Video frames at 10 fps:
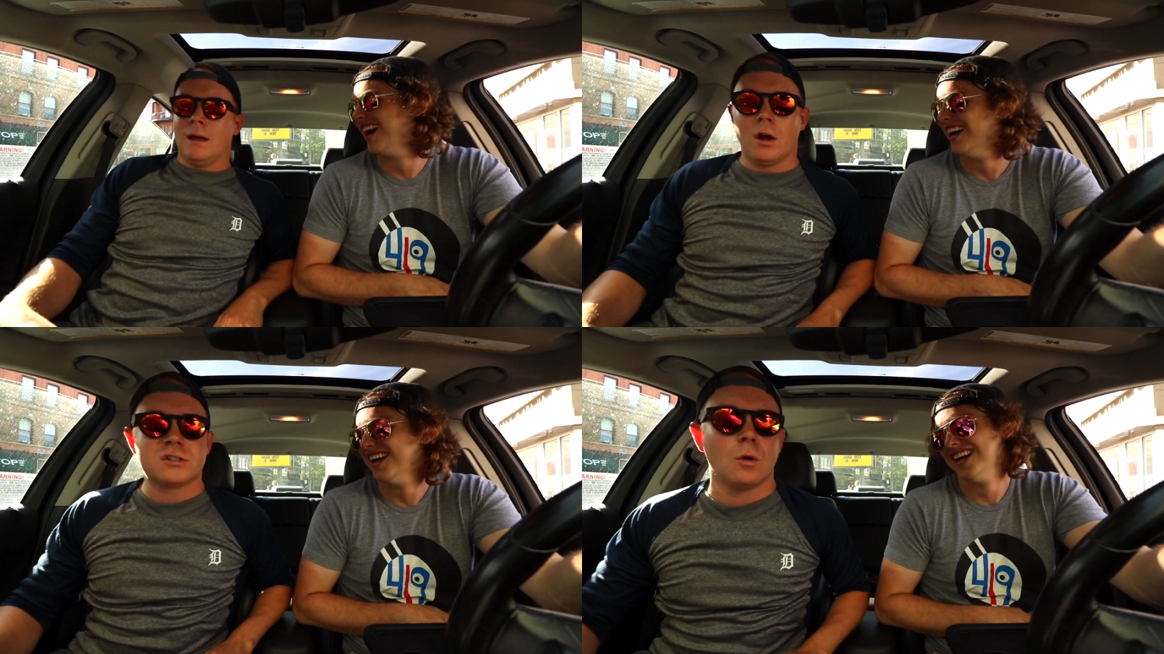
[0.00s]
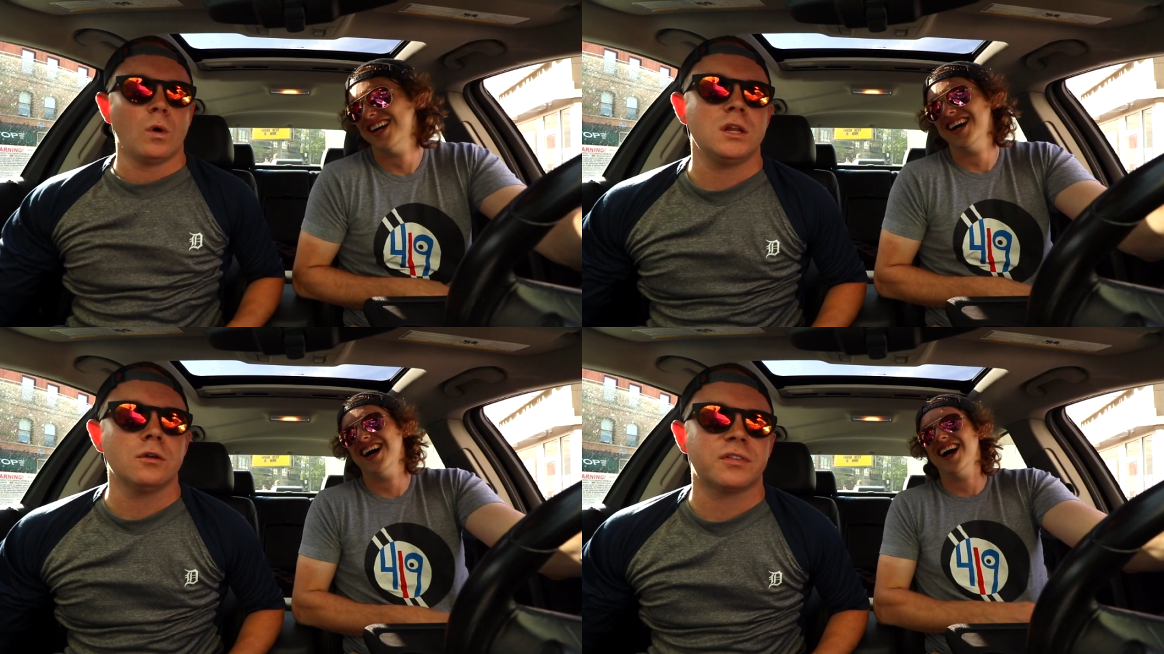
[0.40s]
Speaker 1: And also,
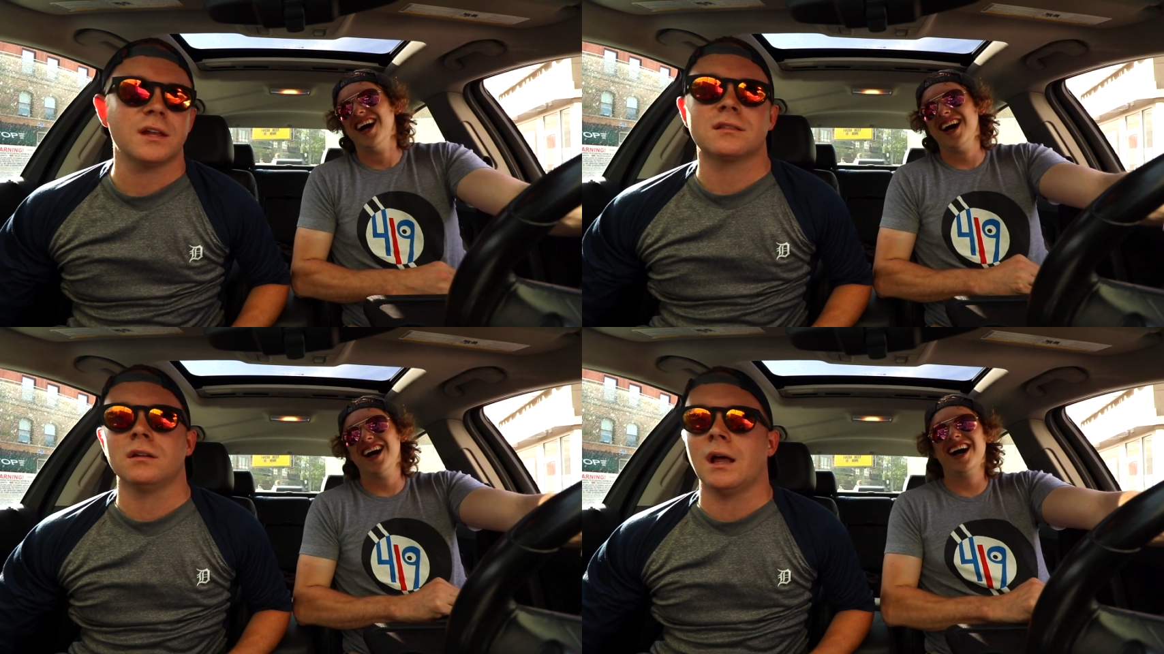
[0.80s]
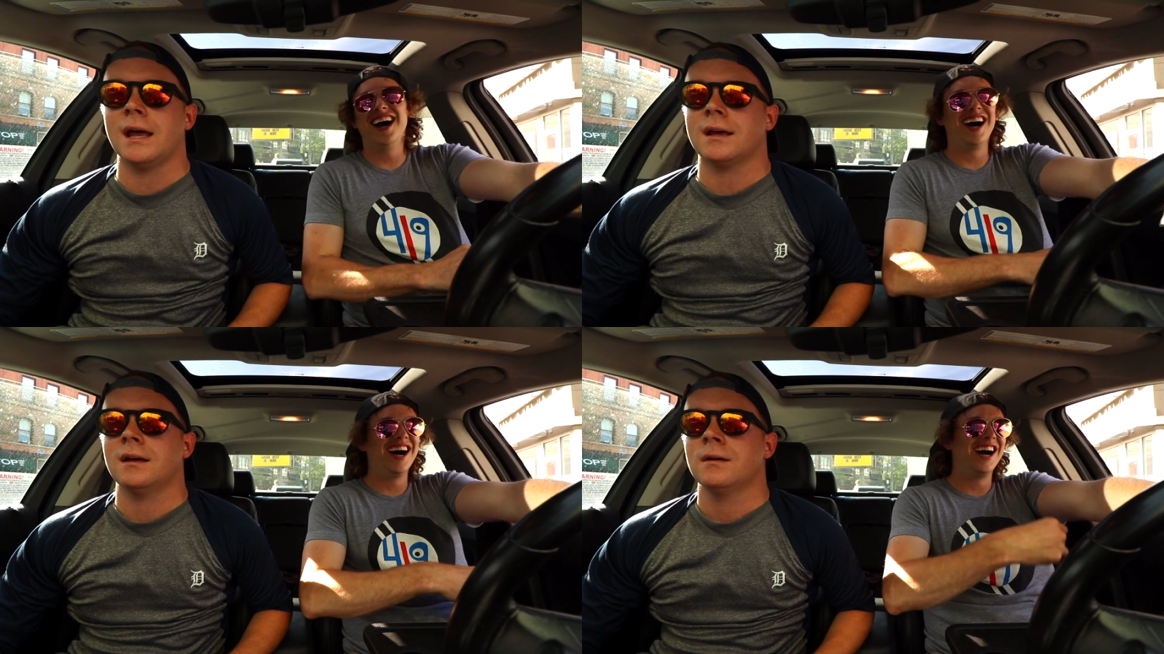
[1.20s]
what do you think
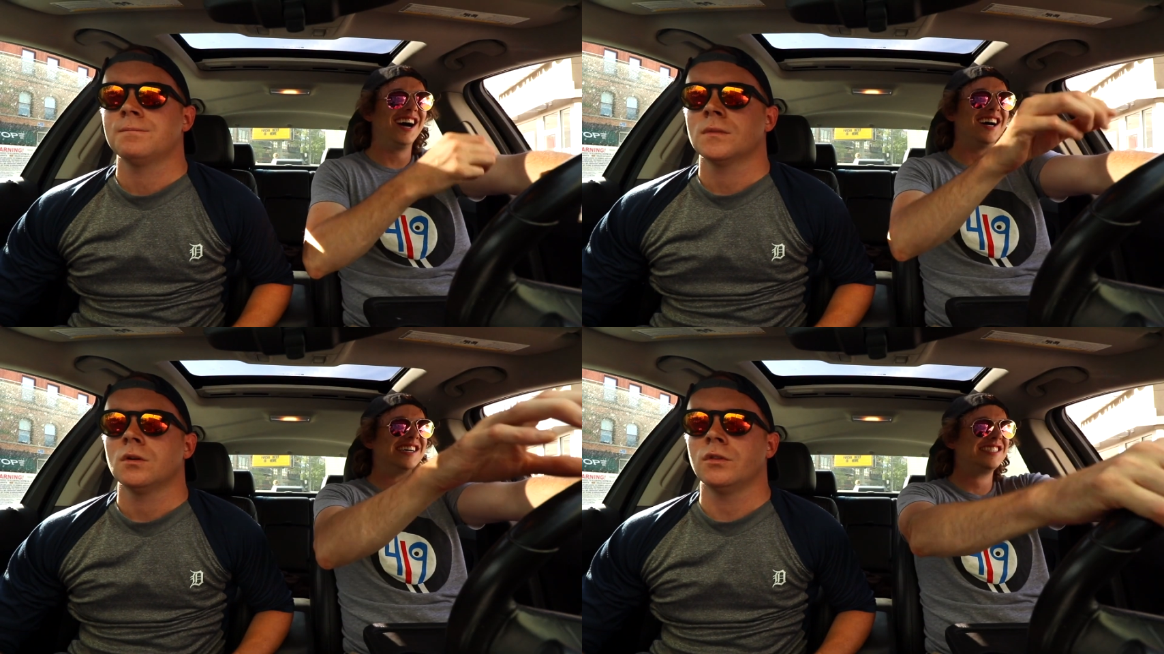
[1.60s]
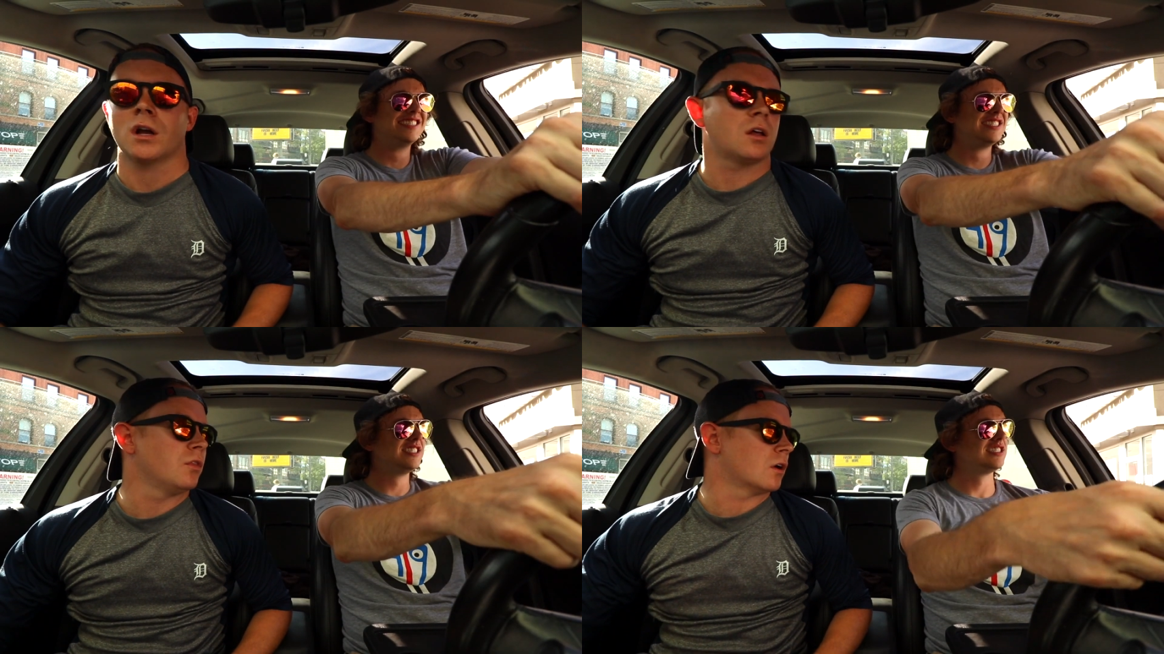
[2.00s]

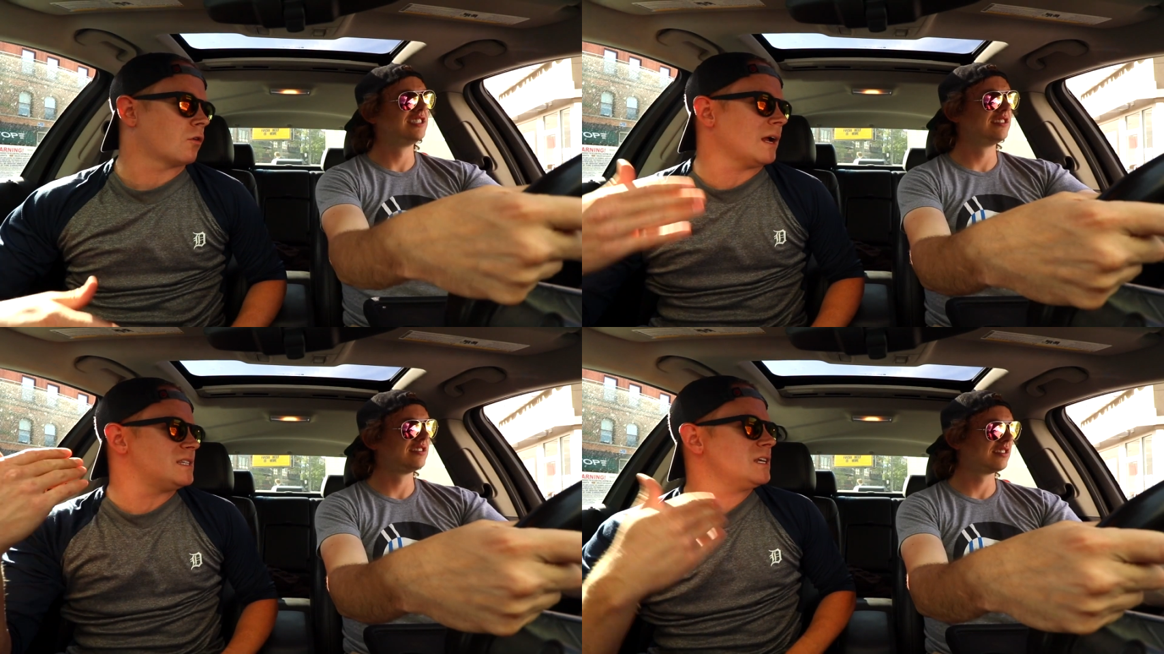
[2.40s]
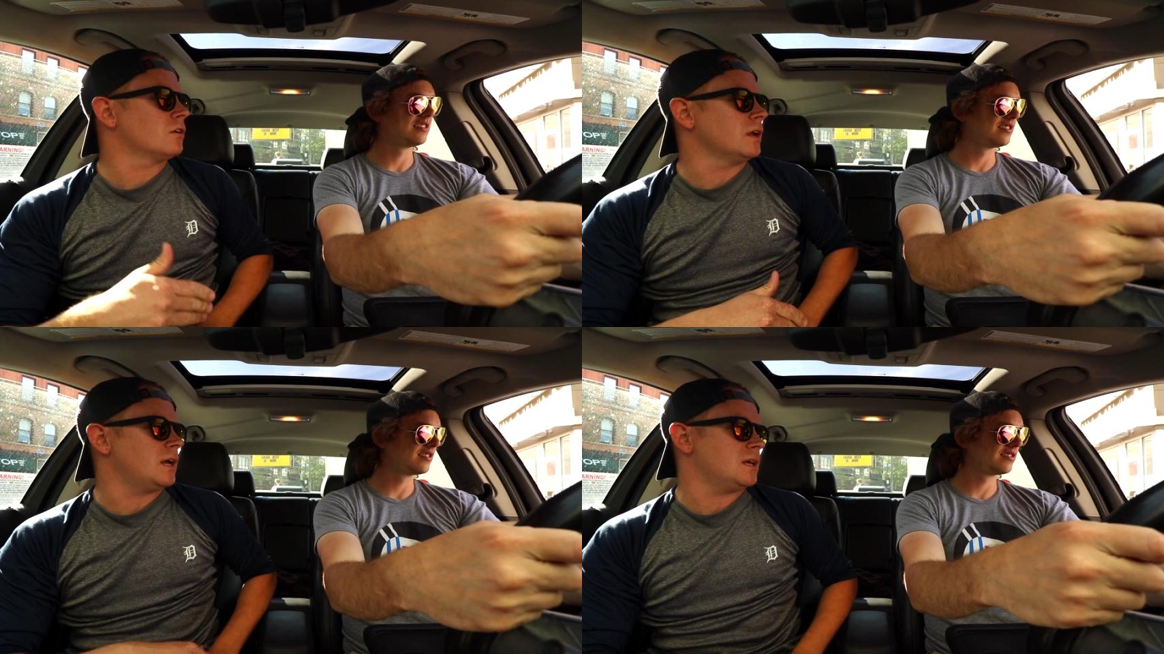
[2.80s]
the the
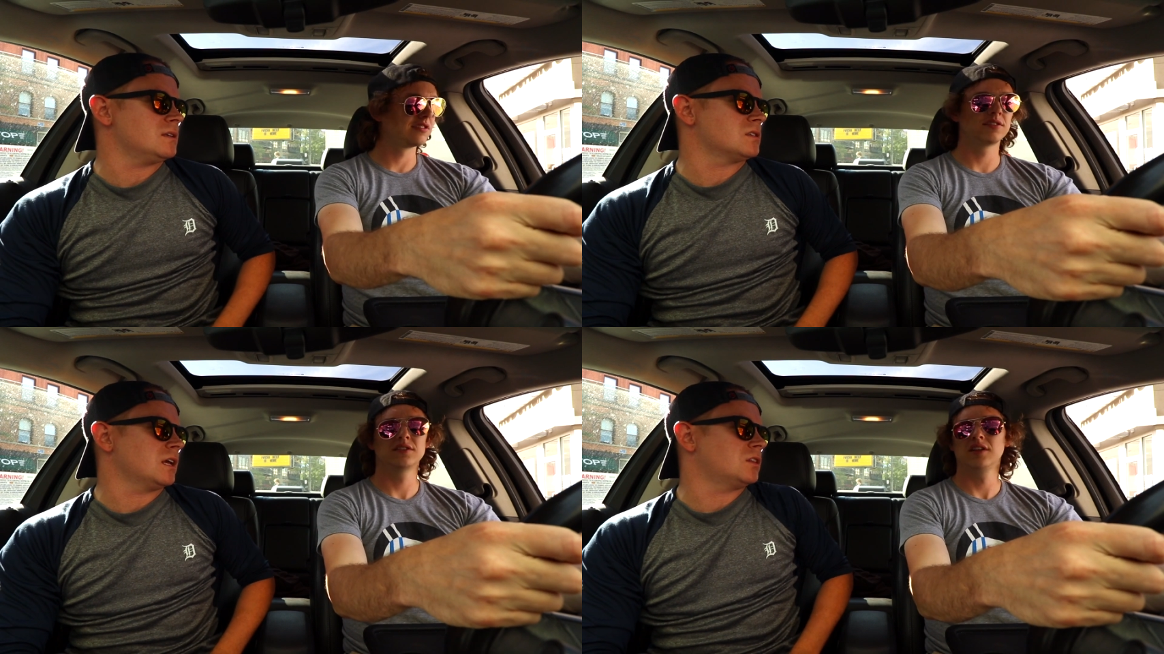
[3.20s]
criteria is,